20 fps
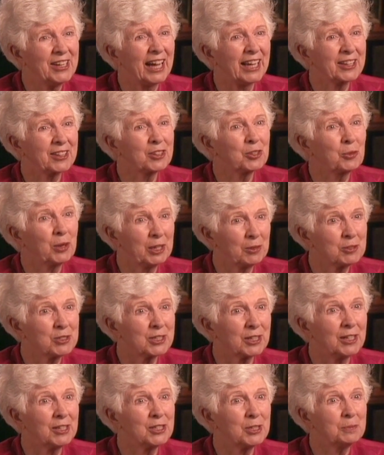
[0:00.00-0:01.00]
not the way it was
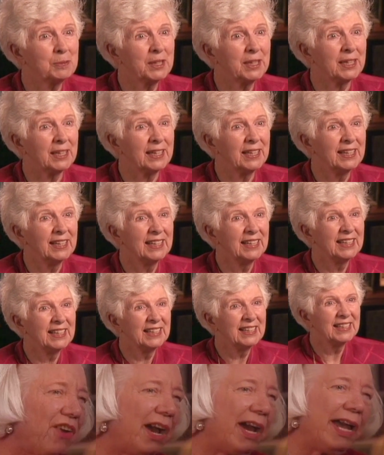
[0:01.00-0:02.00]
going to be.
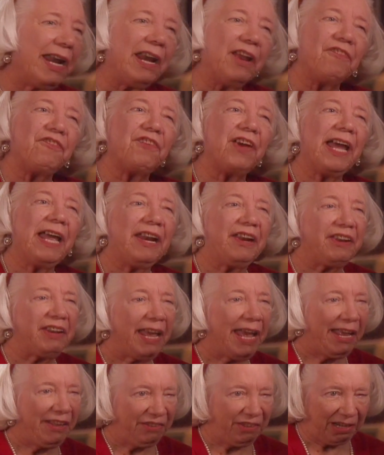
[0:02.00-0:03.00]
I had a
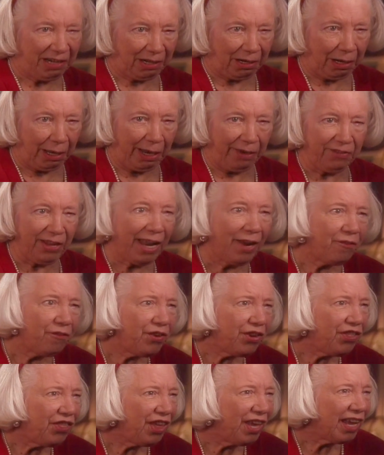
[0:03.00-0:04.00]
fantastic life.
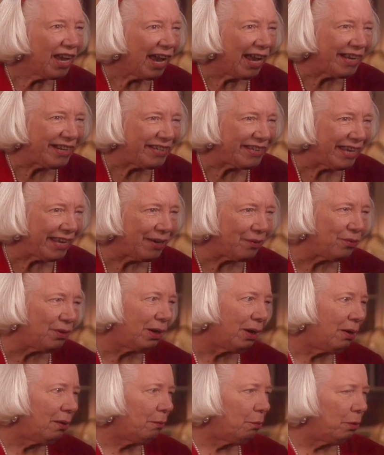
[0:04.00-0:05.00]
Everything I did
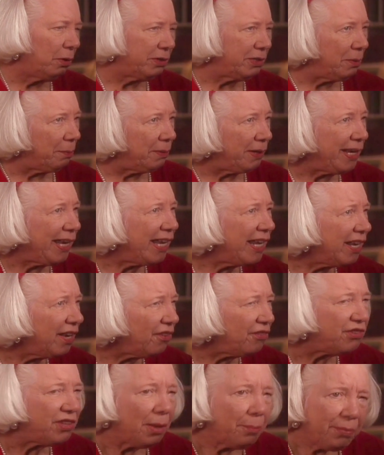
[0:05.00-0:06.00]
was the beginning
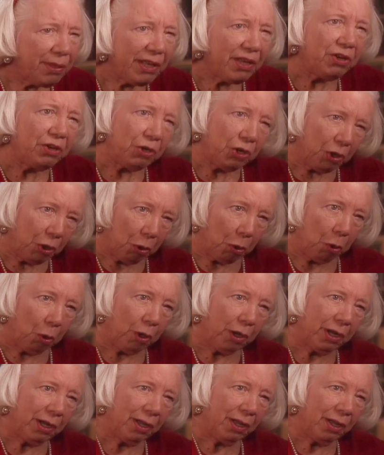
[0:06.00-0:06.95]
of something new.